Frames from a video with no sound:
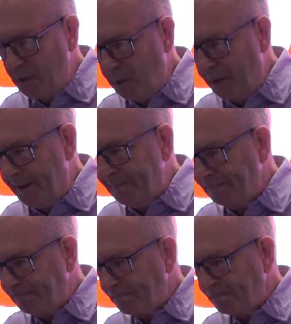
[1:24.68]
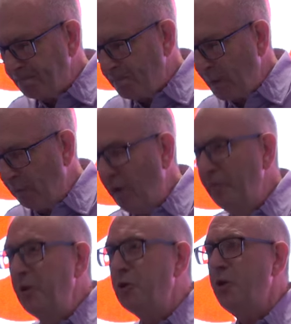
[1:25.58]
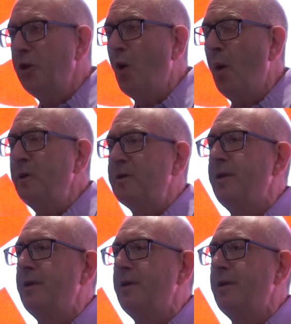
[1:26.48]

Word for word: to the Revolutionary Communist